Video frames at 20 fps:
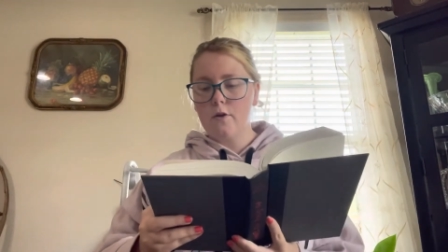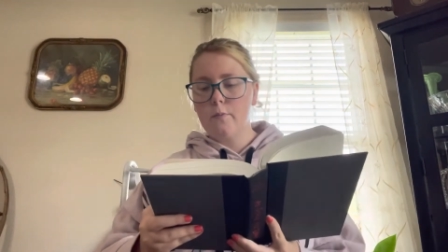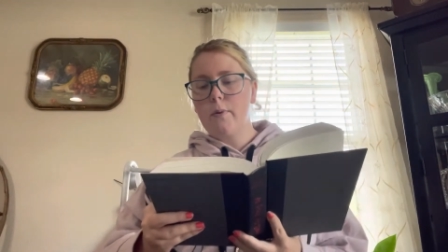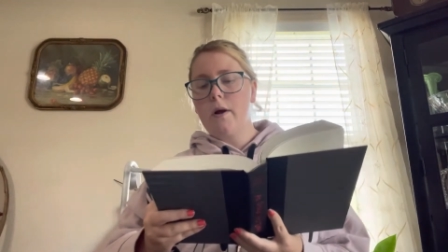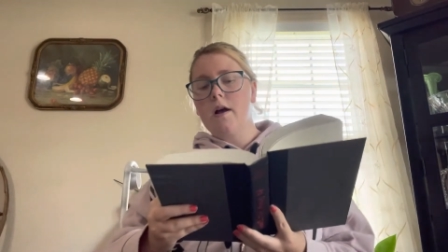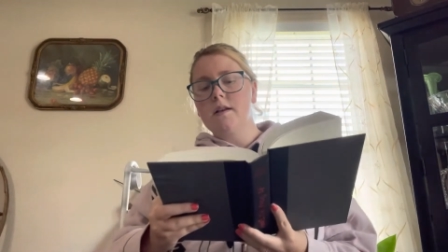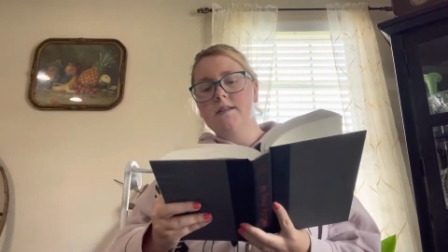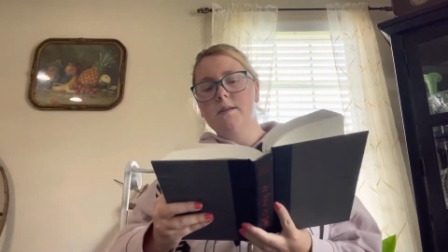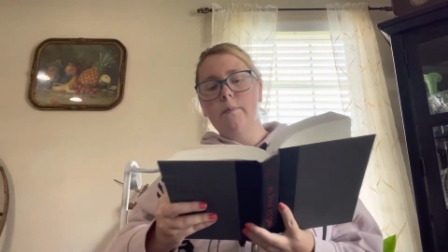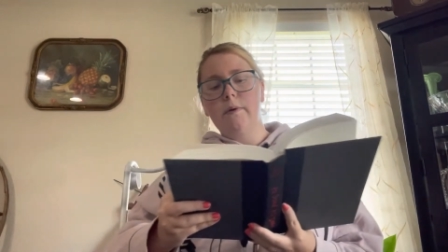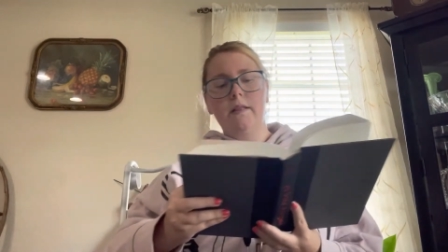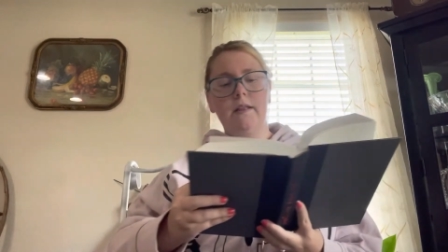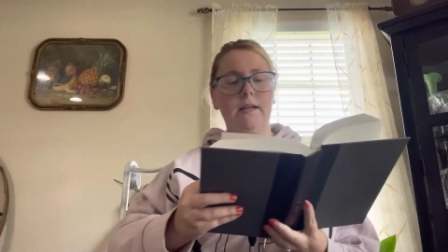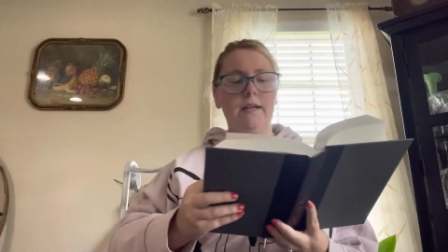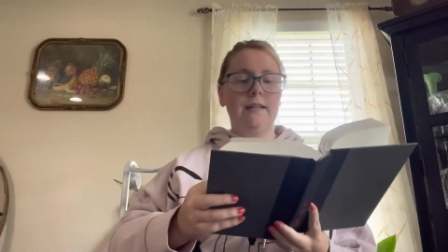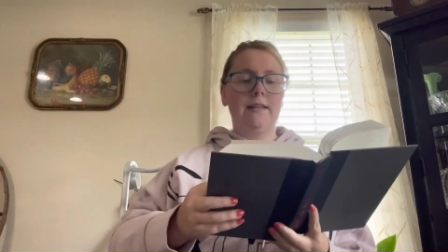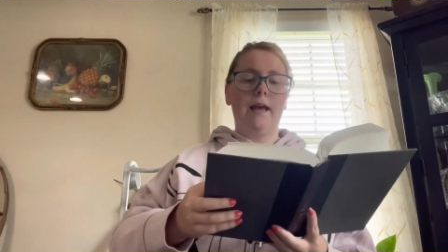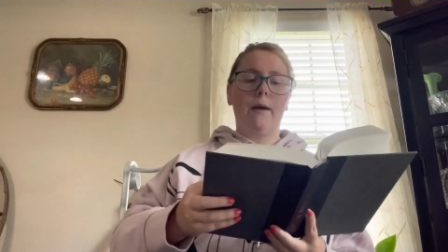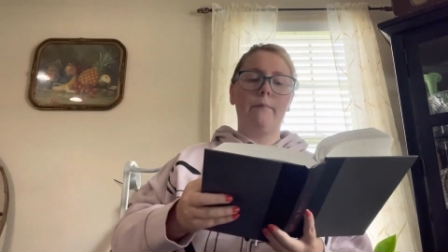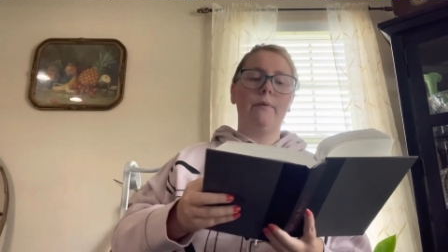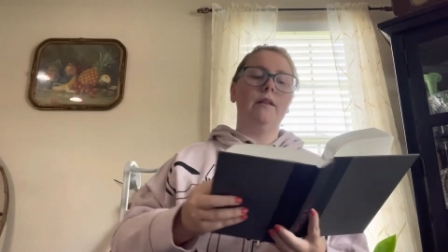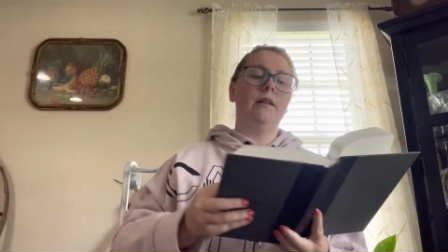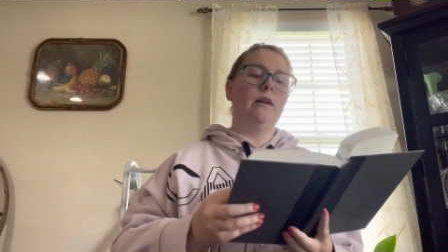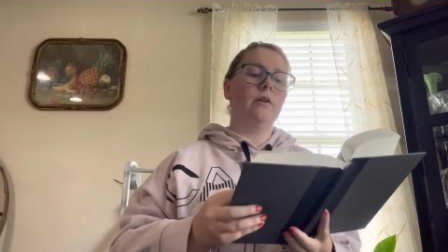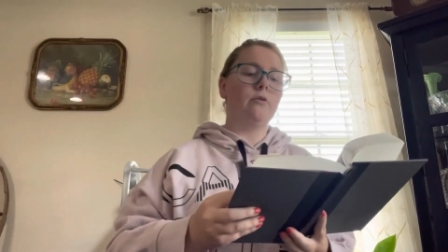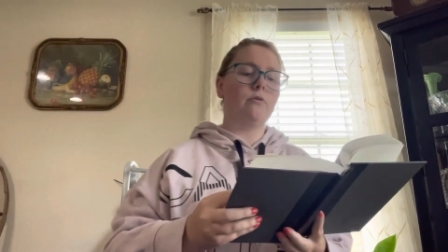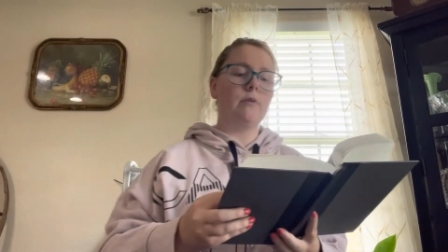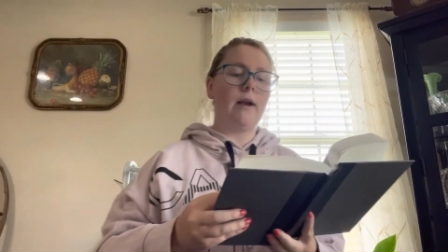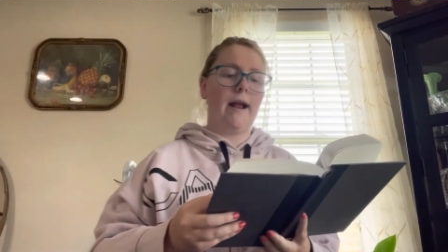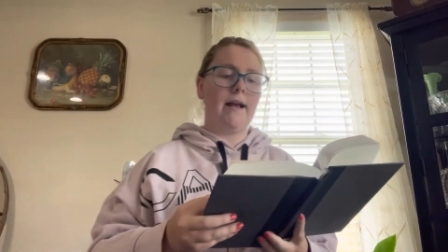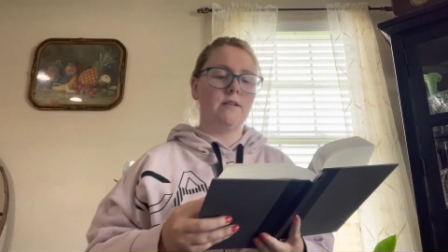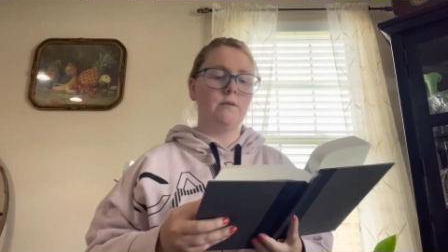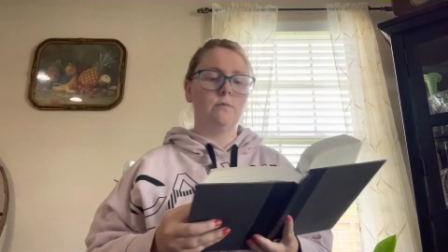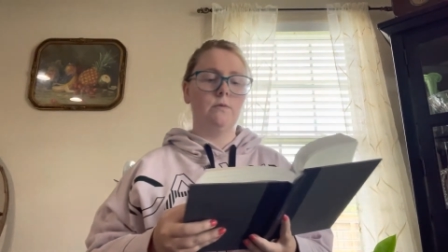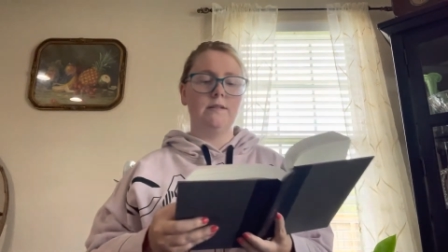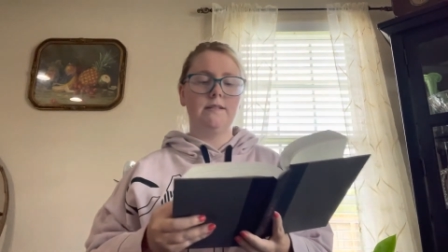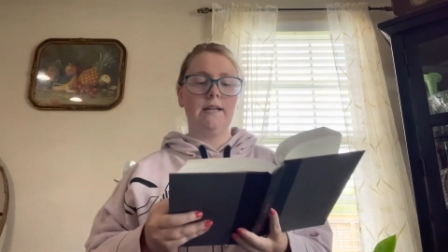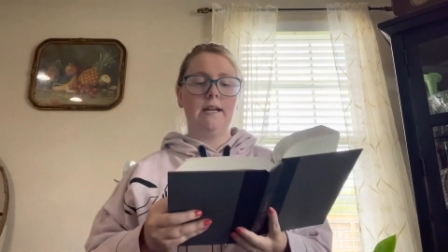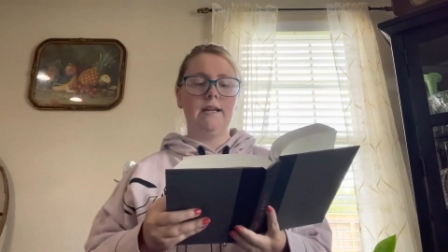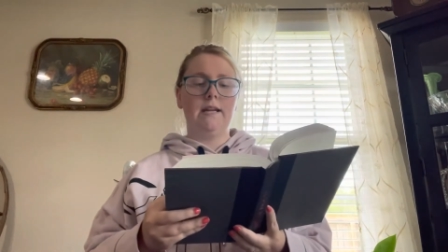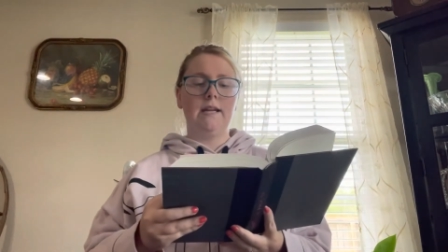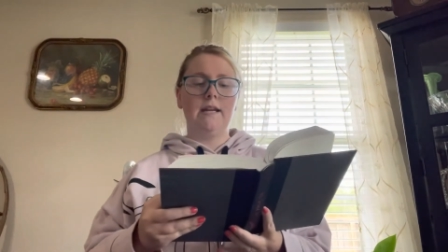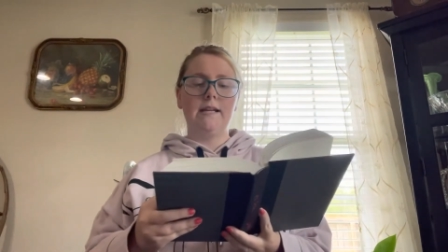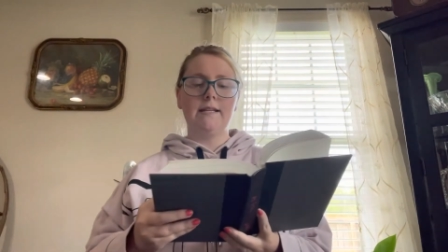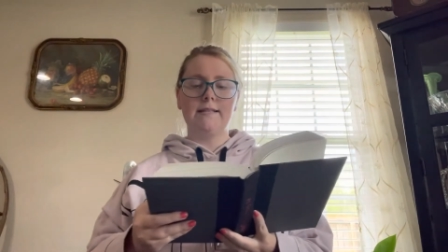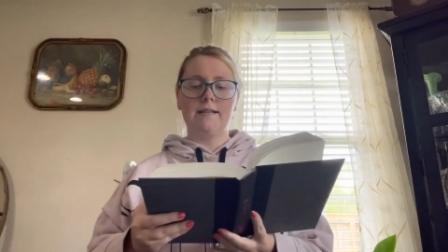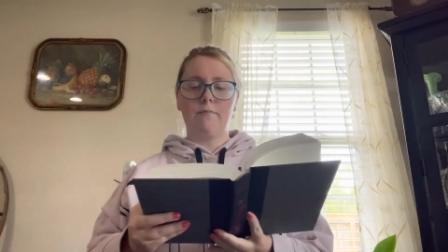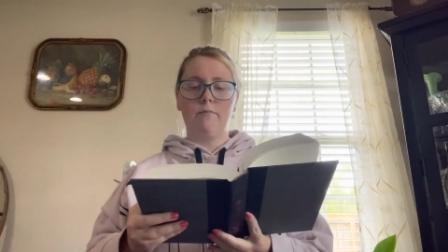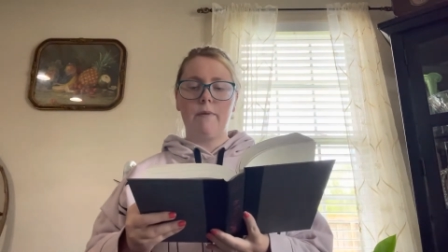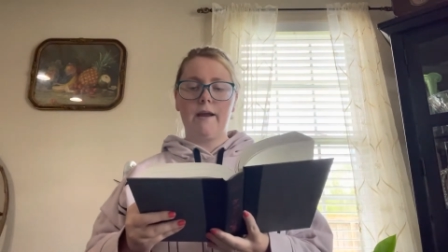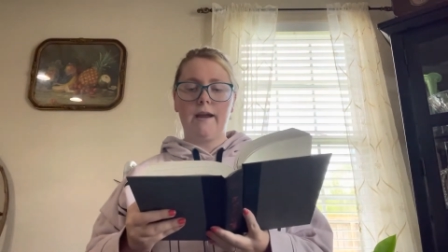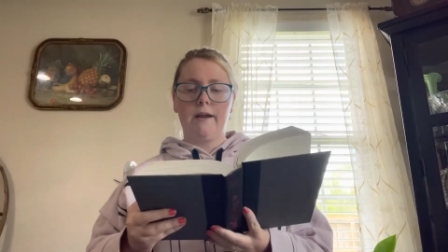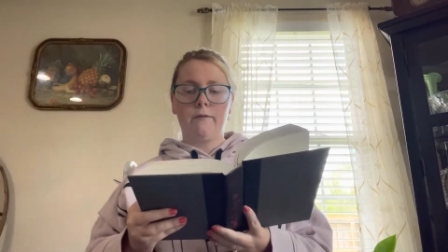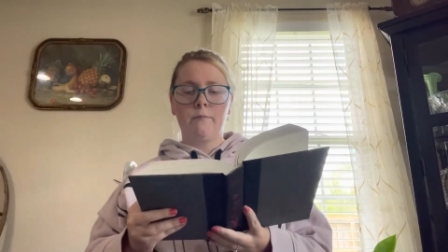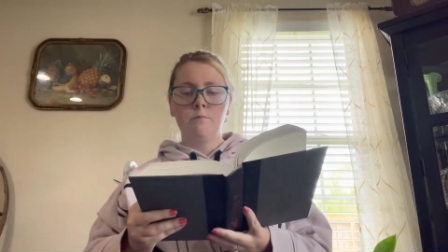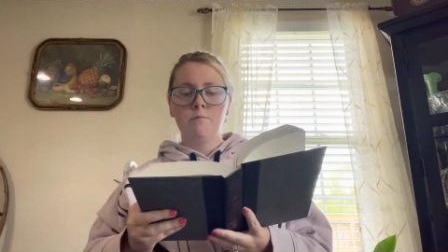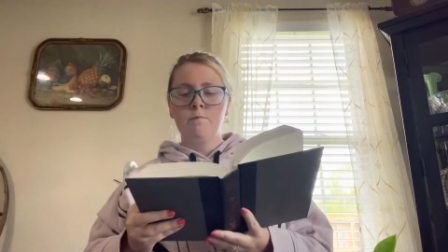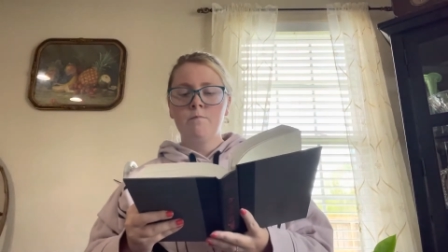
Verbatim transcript: possibility that Billy Karras was an innocent man.